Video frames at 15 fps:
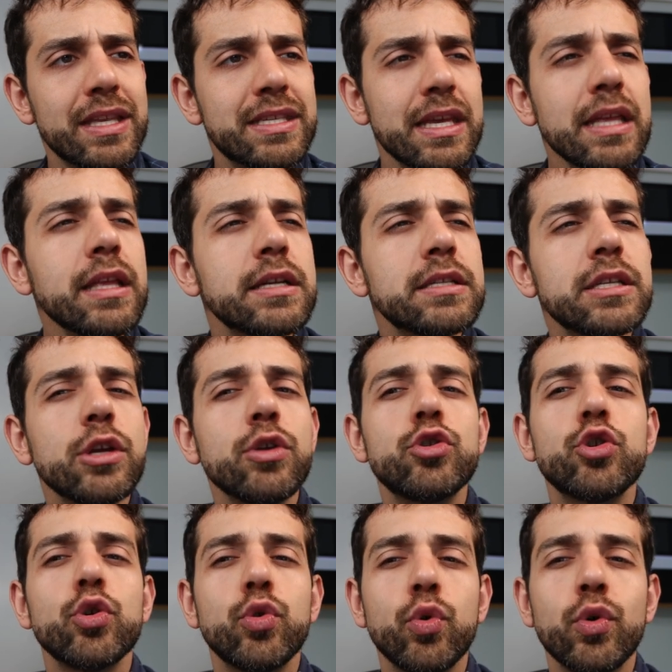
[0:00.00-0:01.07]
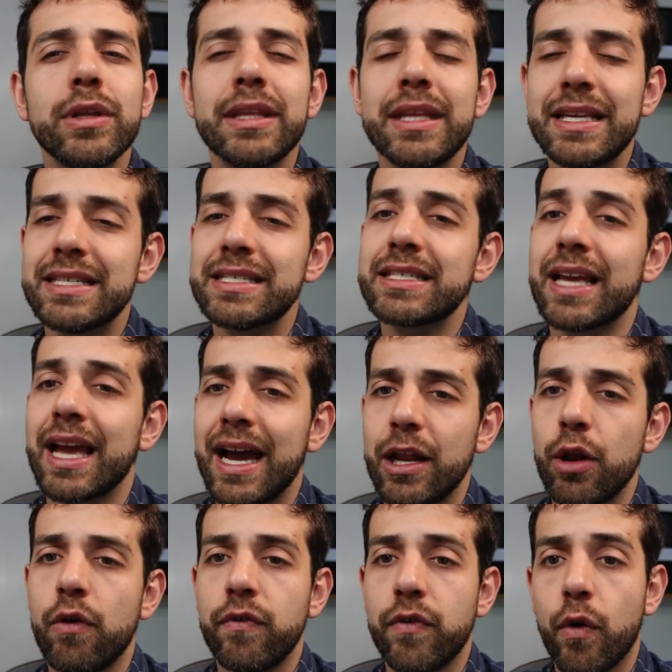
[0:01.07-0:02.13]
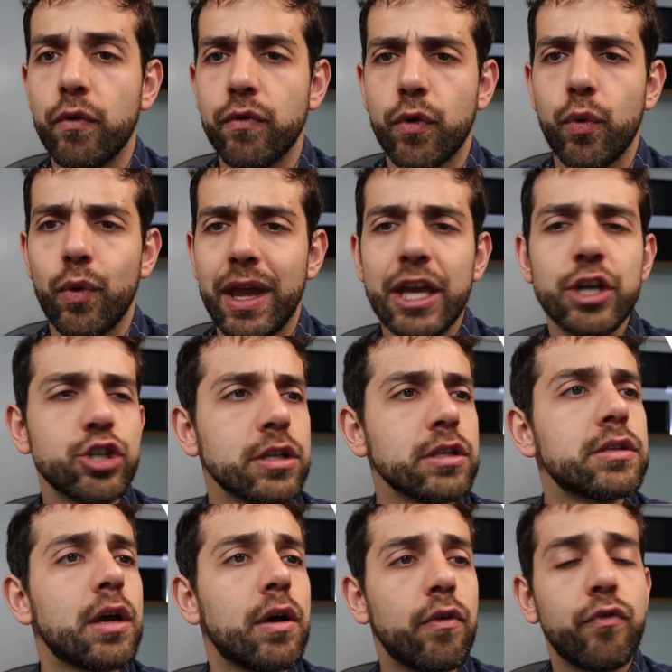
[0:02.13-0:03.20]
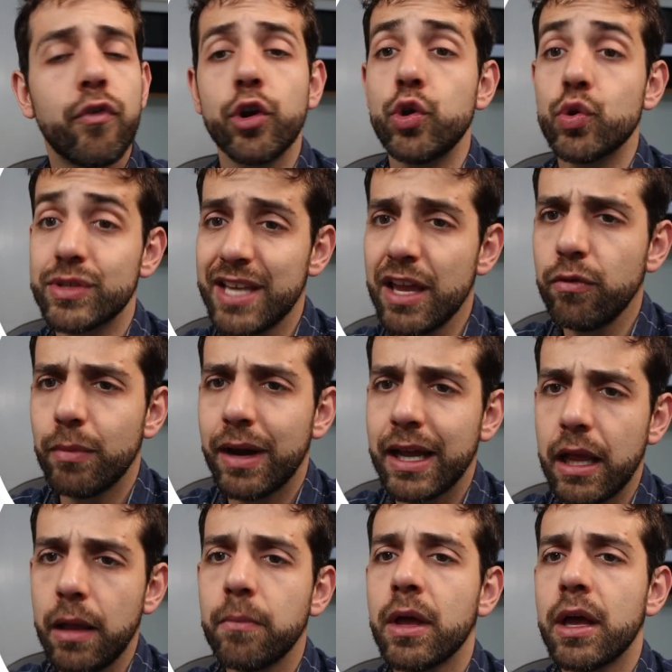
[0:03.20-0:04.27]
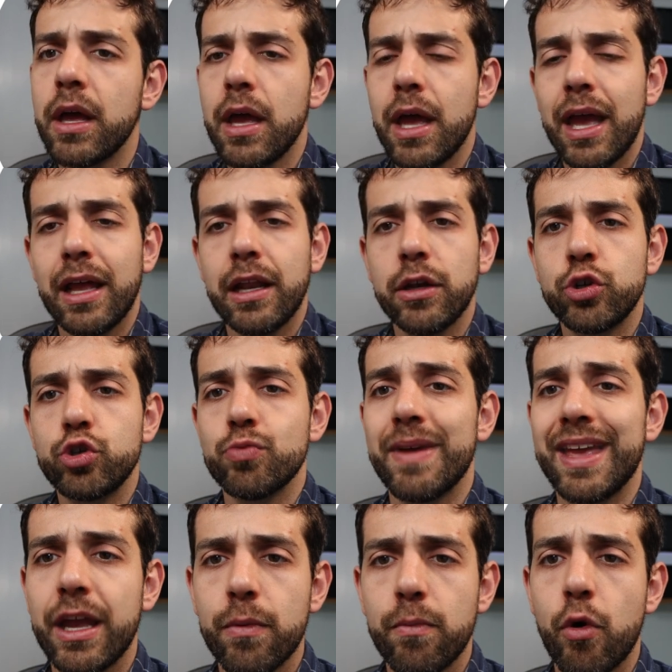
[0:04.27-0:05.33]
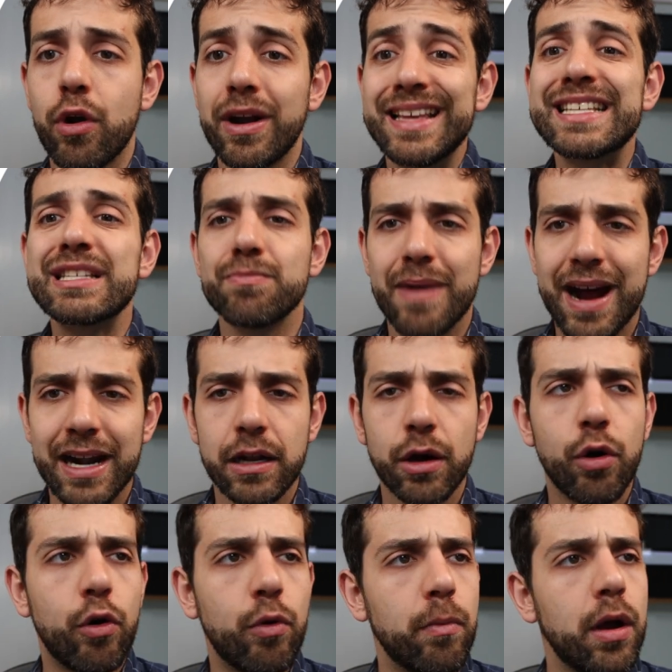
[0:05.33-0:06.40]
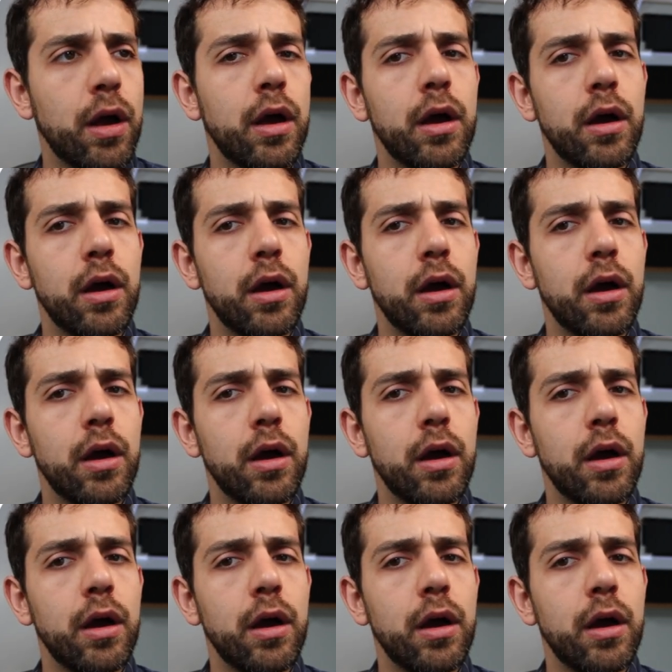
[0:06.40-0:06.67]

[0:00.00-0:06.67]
it's interesting to do this kind of configuration for you save money and to make more smart home.